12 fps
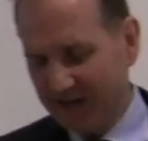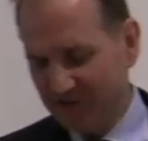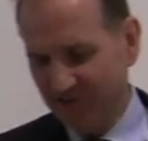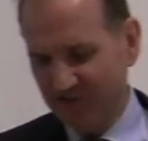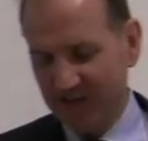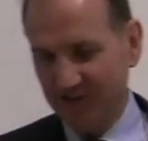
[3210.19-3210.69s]
I
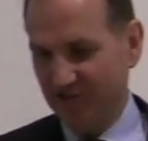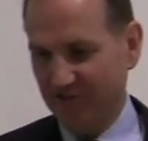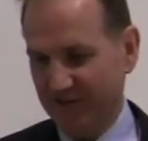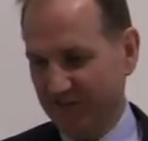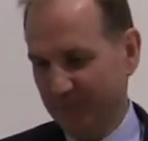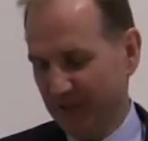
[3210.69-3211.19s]
just challenged you to
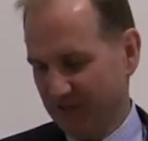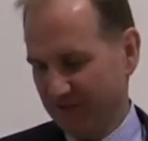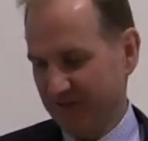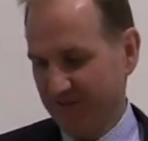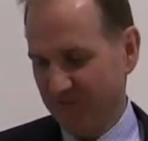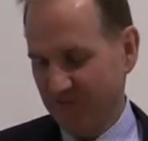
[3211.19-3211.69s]
get the book,
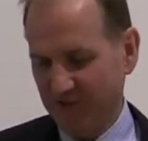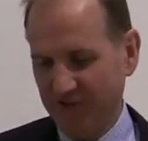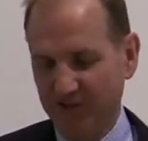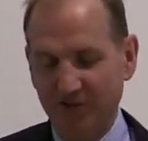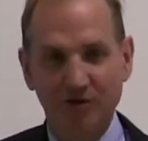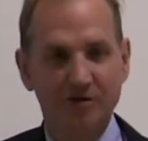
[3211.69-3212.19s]
and
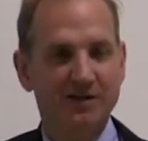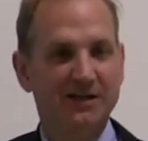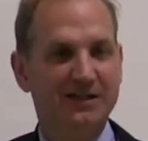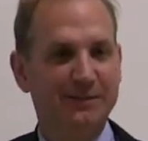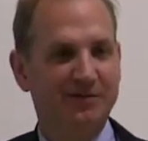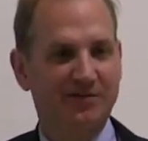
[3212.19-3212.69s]
you can order it on
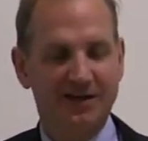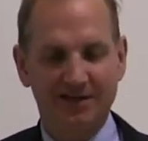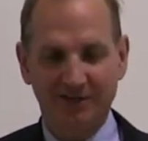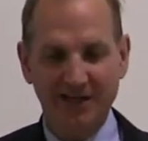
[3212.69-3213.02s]
Amazon.